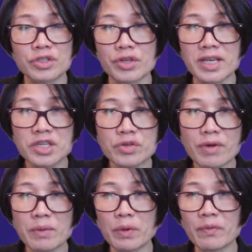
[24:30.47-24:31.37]

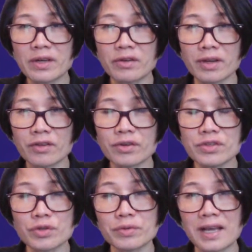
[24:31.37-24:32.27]
interact with one another,
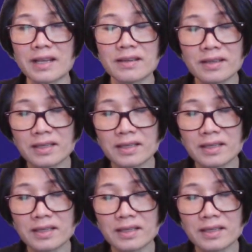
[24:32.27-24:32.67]
so that